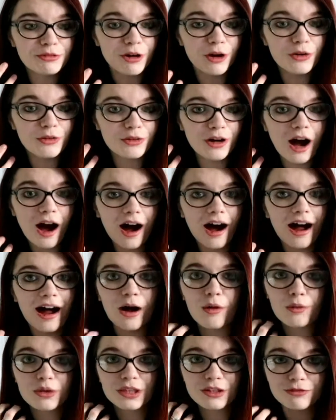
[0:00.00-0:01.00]
your own heart
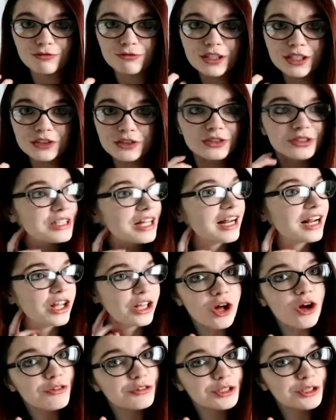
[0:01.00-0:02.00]
out with the feels like a
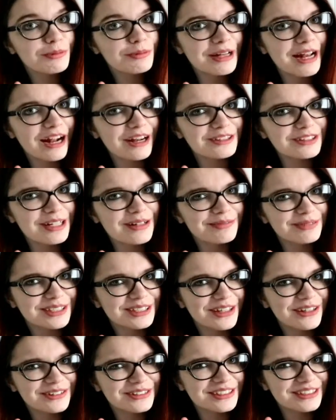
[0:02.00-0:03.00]
lot of Supernatural
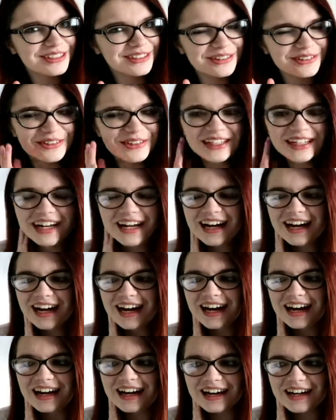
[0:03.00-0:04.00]
episodes do,
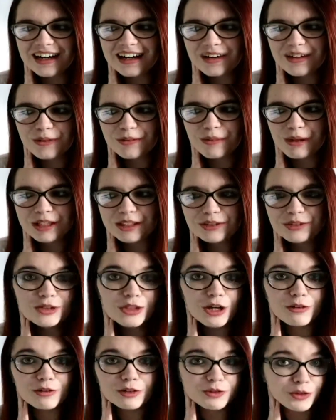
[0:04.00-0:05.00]
or make you
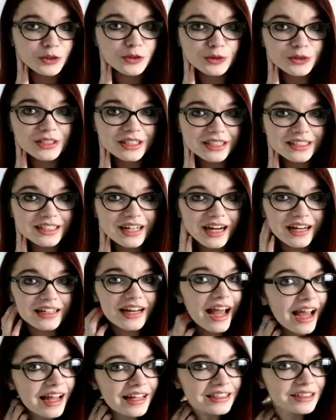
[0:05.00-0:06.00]
nervous for who's going to die
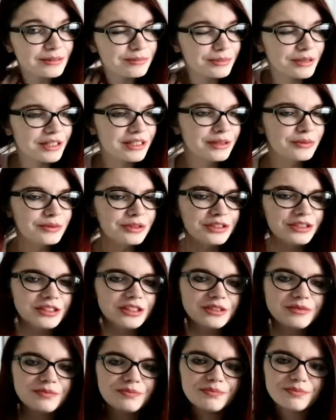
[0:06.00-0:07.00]
next. But it
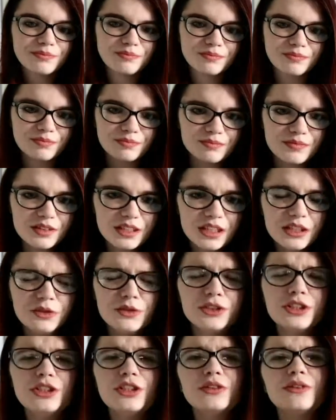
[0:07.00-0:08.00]
was
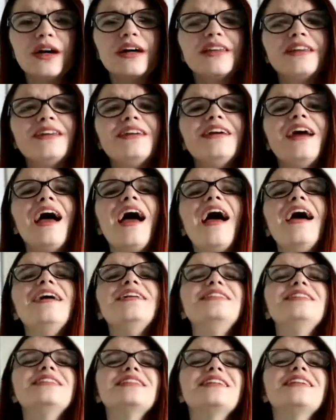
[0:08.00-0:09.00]
cute, and the
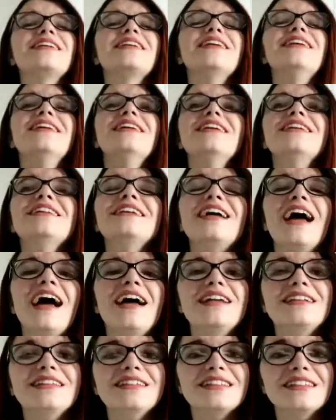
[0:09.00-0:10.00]

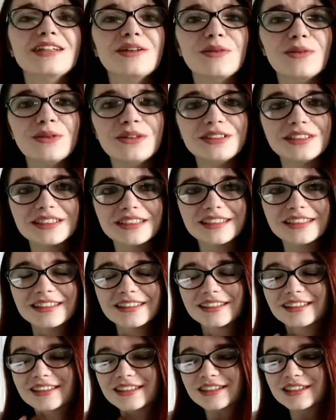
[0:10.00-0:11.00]
ending was
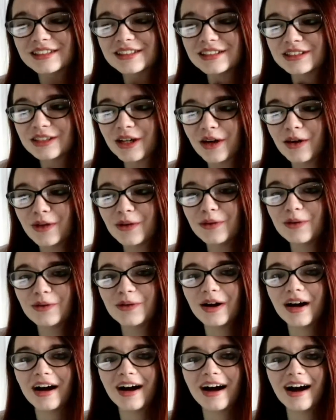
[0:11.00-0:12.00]

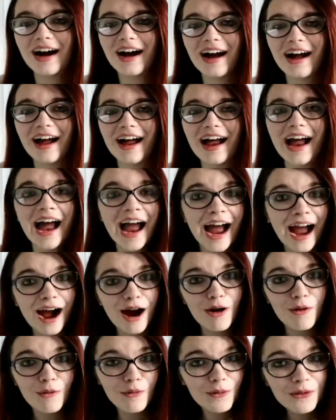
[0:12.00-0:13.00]
so
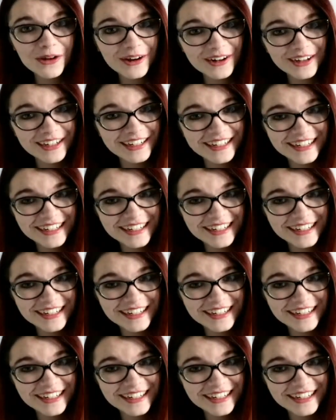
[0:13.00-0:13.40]
ow.